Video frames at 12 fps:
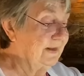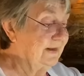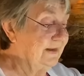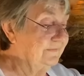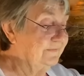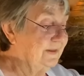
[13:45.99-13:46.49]

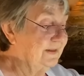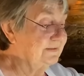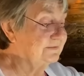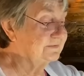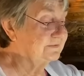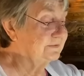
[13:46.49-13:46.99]
And that
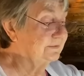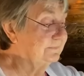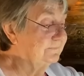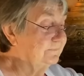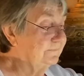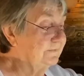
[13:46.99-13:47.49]
is
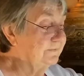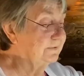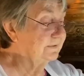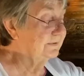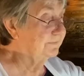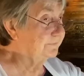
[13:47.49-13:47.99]
the
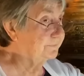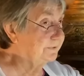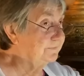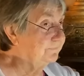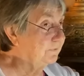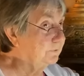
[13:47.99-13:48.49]
three
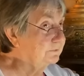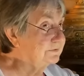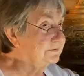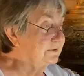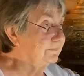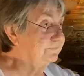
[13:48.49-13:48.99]

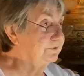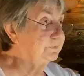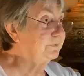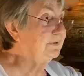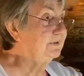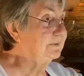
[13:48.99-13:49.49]
folds of
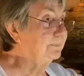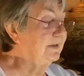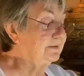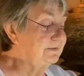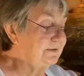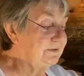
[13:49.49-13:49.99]
doing the
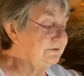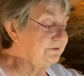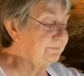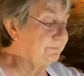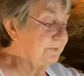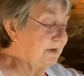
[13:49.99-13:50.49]

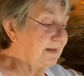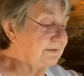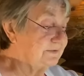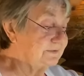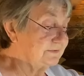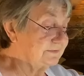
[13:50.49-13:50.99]
meditation
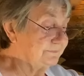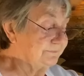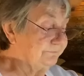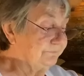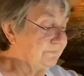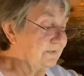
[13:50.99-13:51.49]
practice
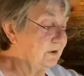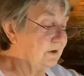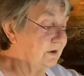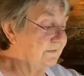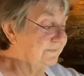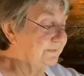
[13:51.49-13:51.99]

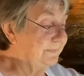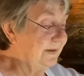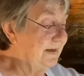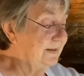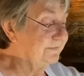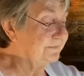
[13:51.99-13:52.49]
on the
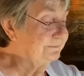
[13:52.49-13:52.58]
path.